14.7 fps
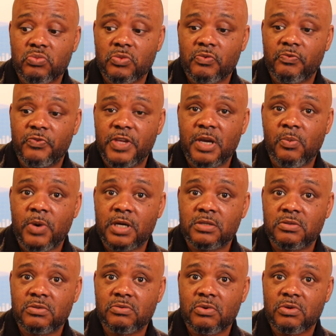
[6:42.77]

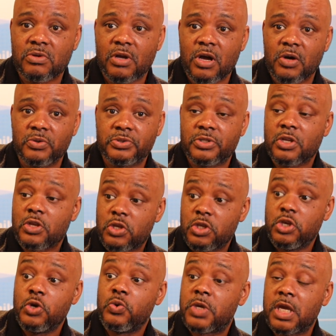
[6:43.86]
VMware host,
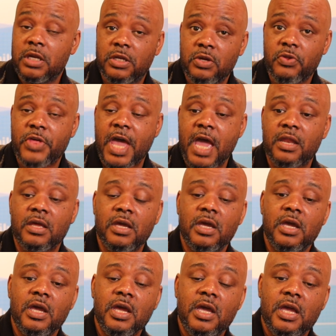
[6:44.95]
you can do that.
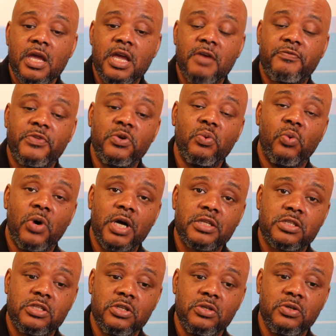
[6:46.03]
If you
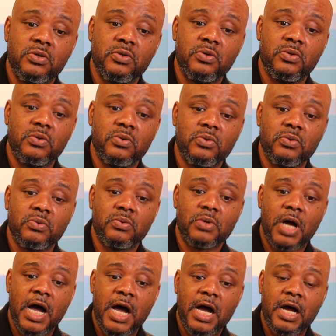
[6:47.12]
want to
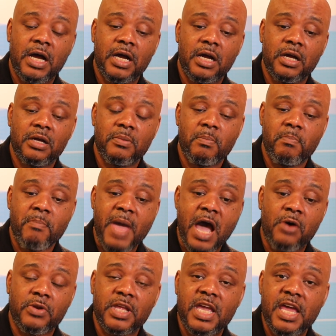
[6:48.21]
uh,
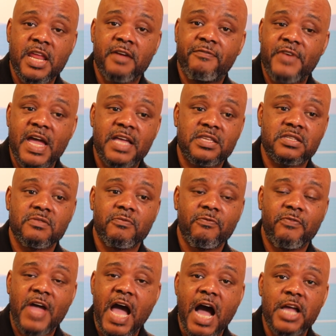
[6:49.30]
mount NFS
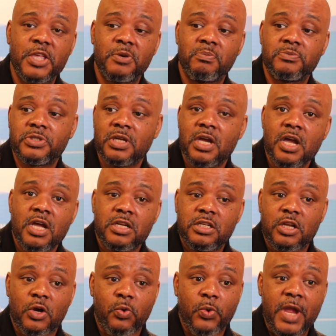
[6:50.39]
volumes
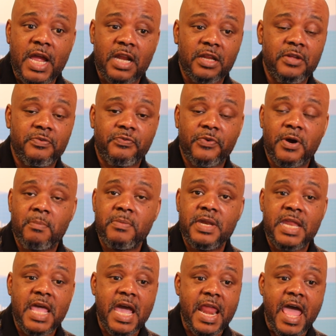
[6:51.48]
directly
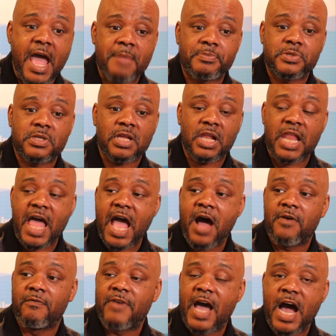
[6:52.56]
from NetApp's
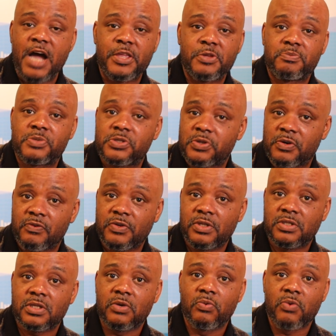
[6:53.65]
cloud volume
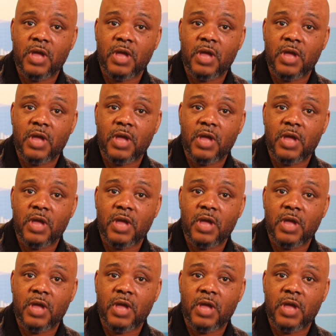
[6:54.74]
service